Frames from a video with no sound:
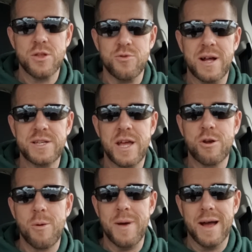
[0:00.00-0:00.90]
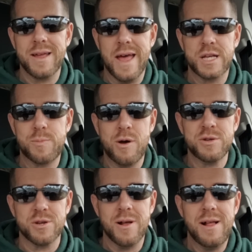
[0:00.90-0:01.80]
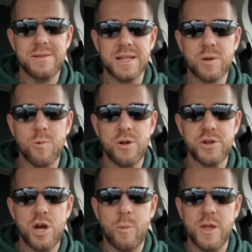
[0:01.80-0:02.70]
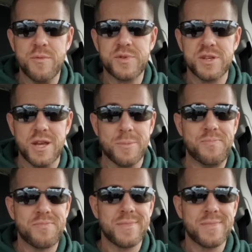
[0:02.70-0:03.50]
Do not take her back. Expose her. Let the world know what you've seen.